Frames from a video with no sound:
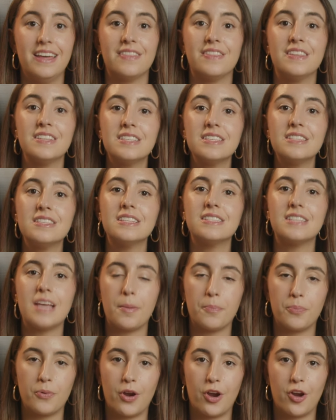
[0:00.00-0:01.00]
This is the
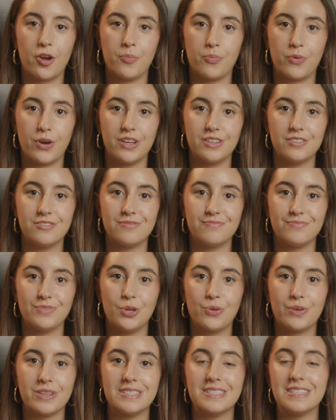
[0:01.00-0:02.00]
temporary bridge.
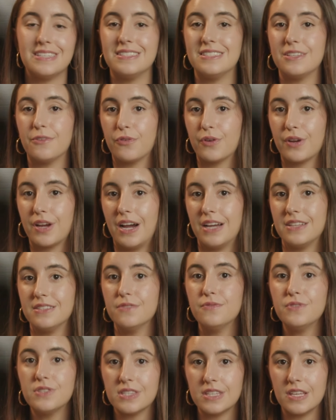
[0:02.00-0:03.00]
You can see different kinds
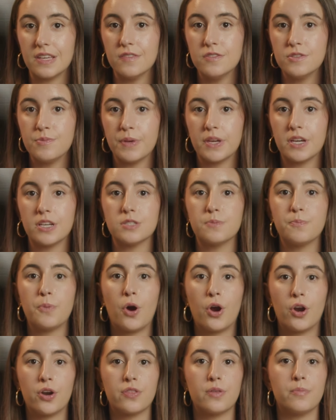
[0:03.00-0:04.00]
of sleeves because
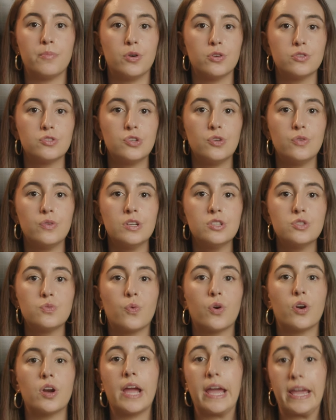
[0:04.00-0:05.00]
part of the multi-units
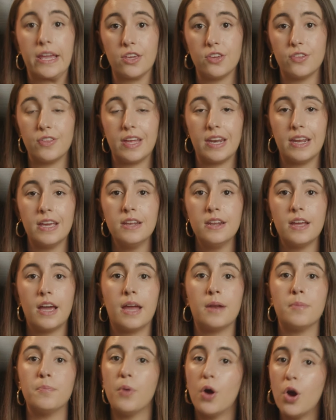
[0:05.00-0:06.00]
were angulated
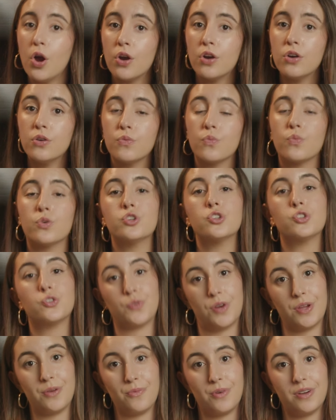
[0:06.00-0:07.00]
and part were straight